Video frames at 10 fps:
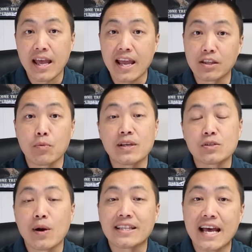And the
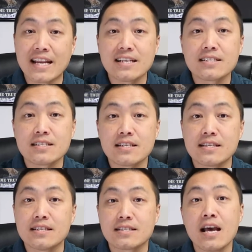reason why that
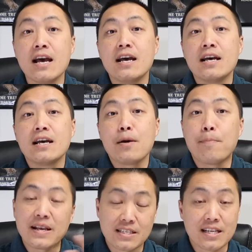is
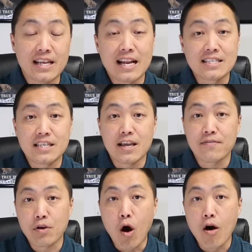basically, let's say
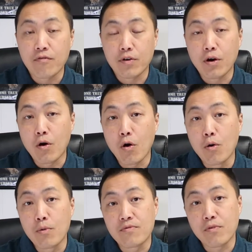if you offer a
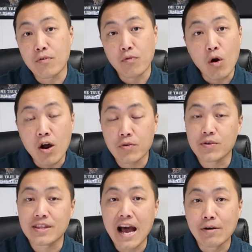home for
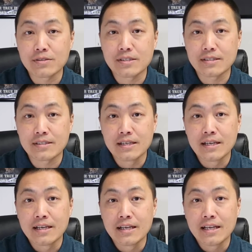$400,000,
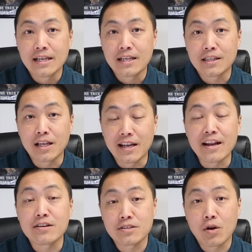the
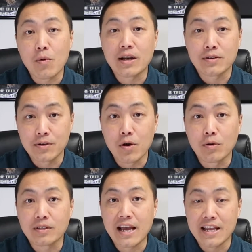lender is going to want to
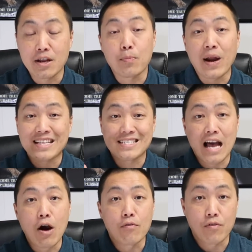know that it appraises
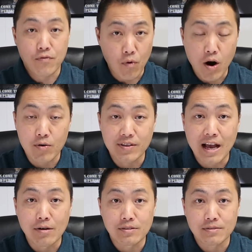out for
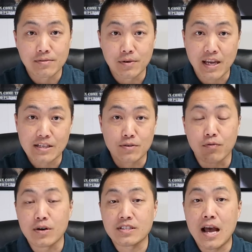$400,000. Okay, so
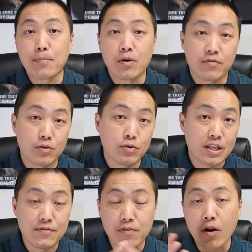for example, if you
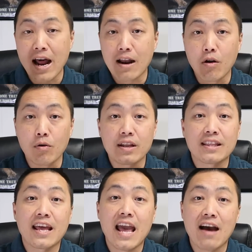default on a loan,
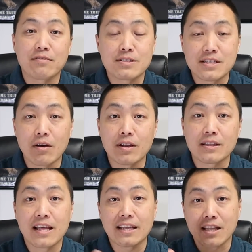they have to sell
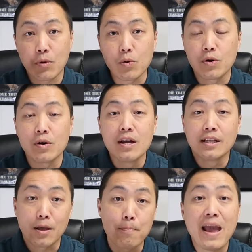it, that
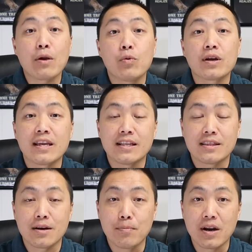the bank will get
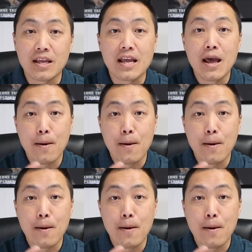their money